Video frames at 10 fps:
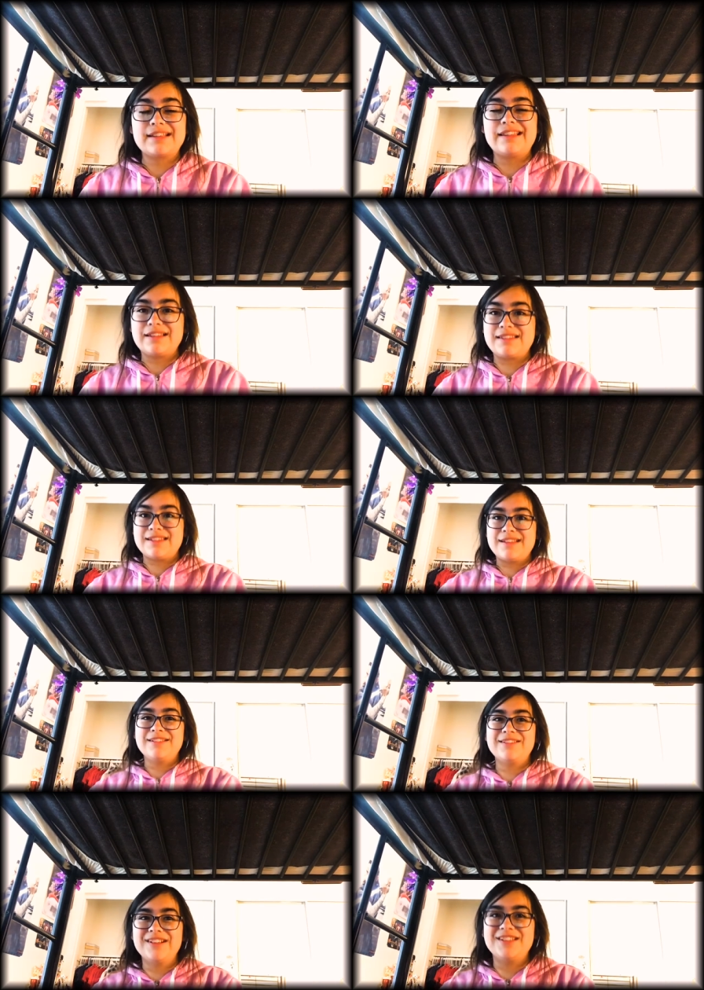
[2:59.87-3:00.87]
That's
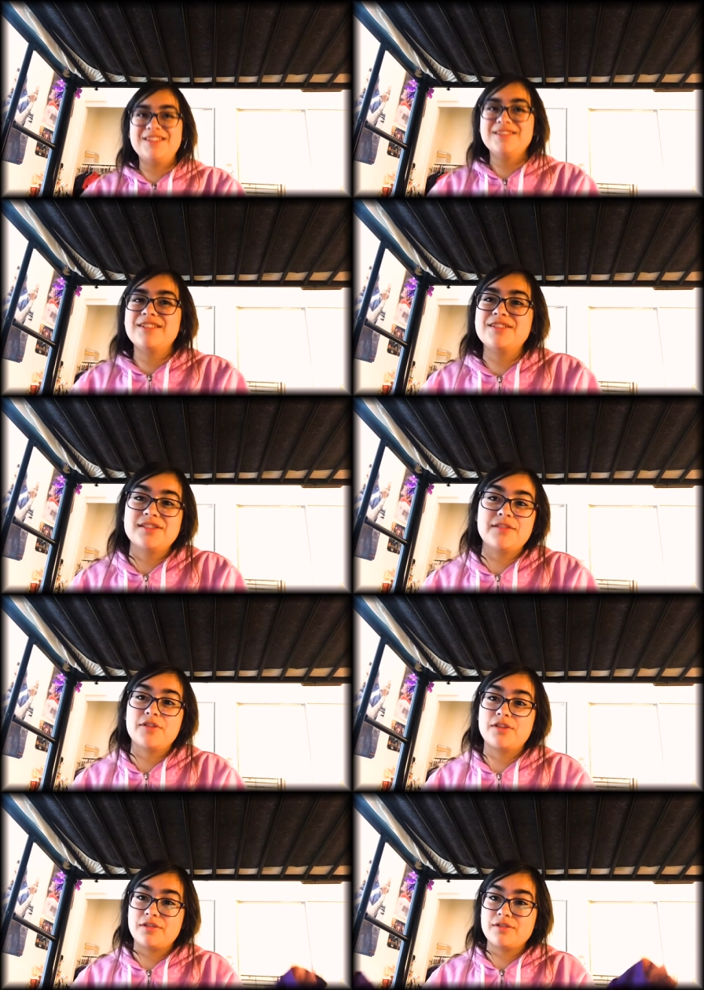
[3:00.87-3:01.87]
great too. I just love
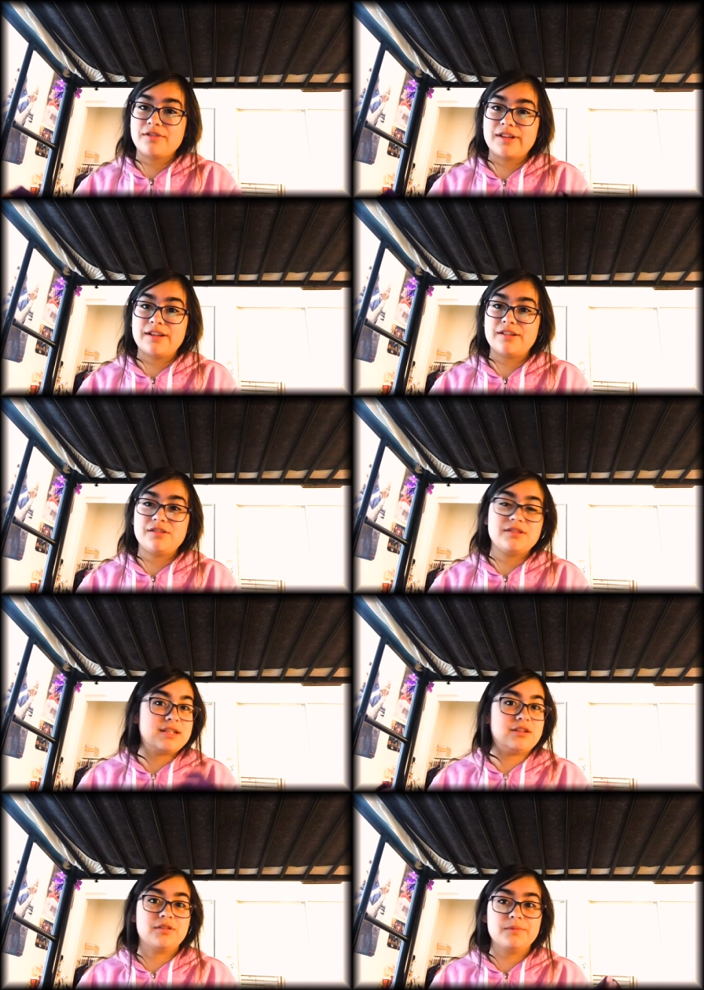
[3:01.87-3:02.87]
all the girl characters
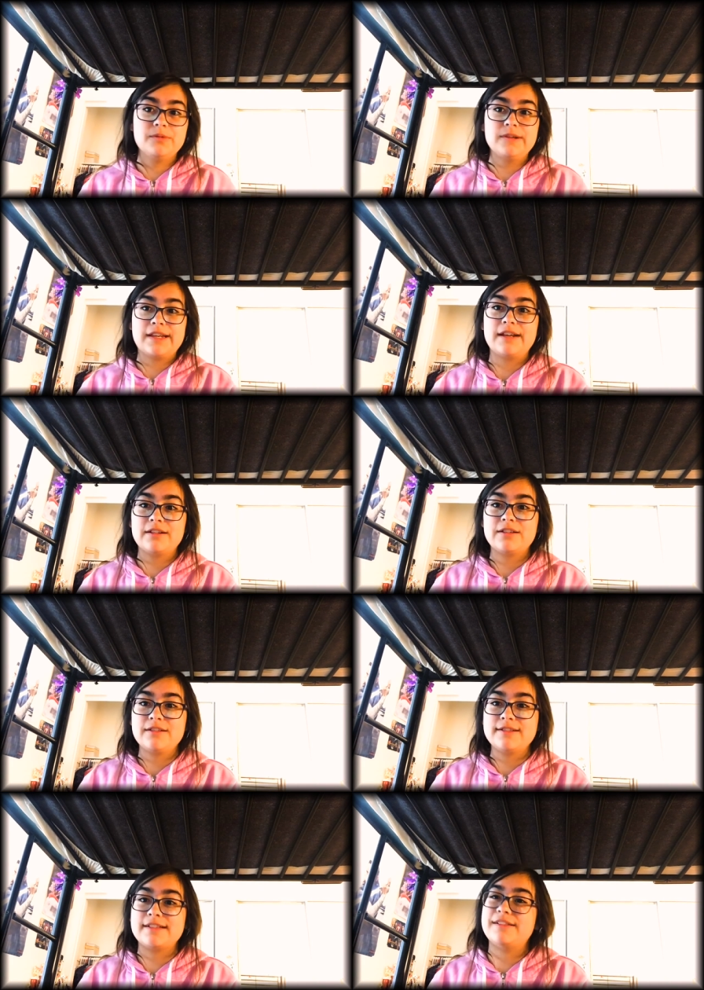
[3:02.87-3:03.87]
and all the boy characters.